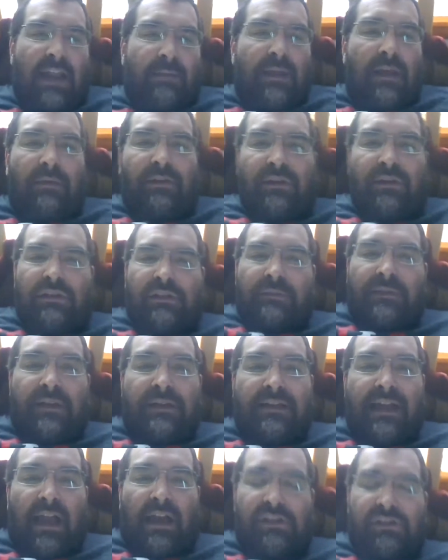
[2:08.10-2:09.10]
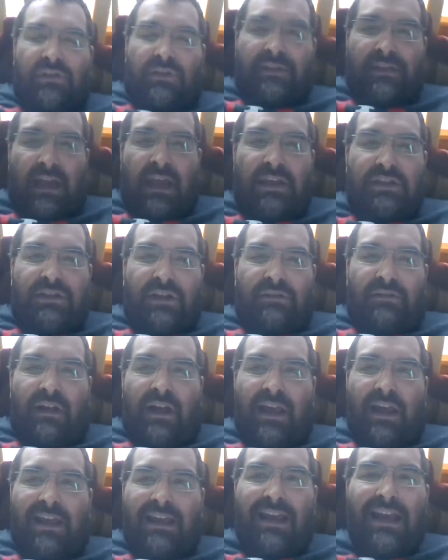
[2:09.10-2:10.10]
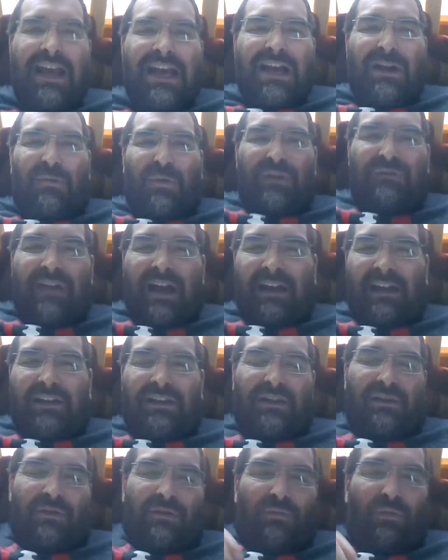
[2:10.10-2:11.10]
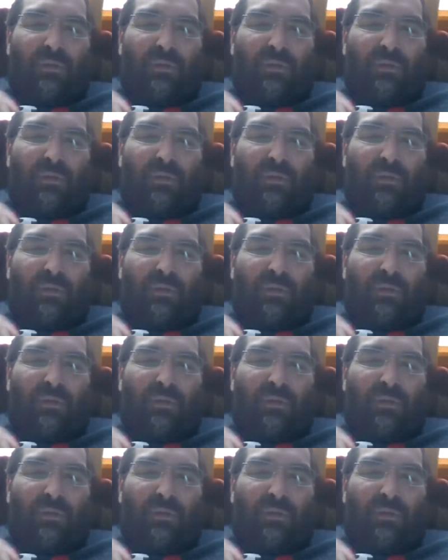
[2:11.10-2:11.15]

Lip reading: to be able to do some contextualization, right? We've got to do